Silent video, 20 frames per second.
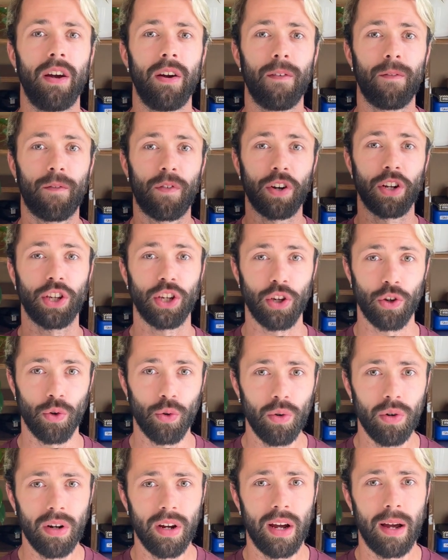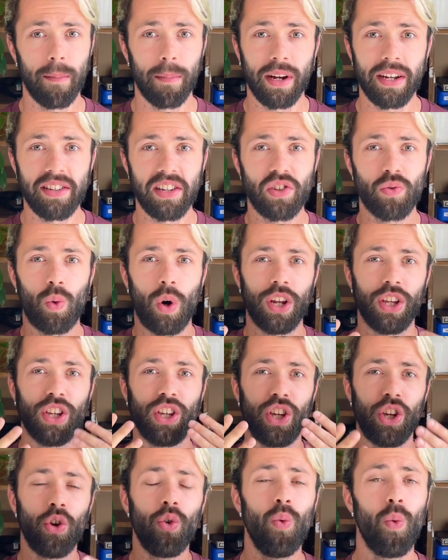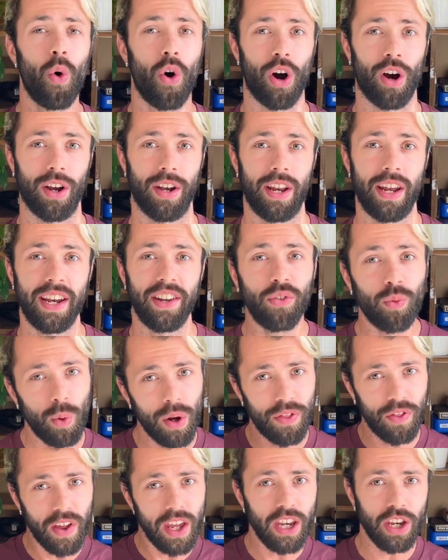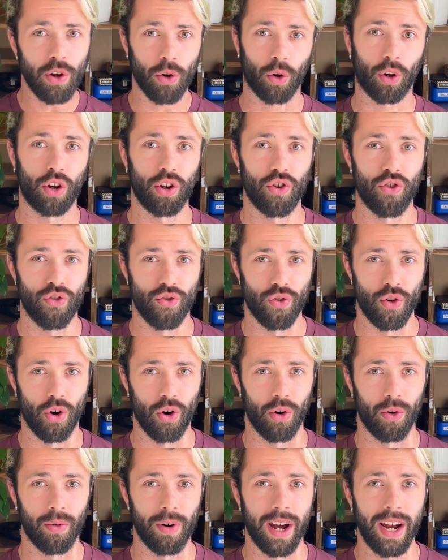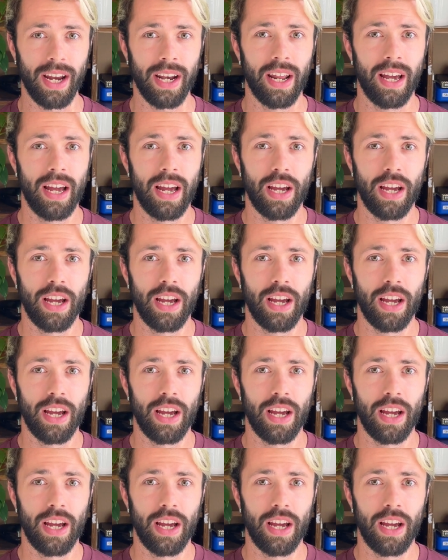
for you because it's what you want. It's within your control, right?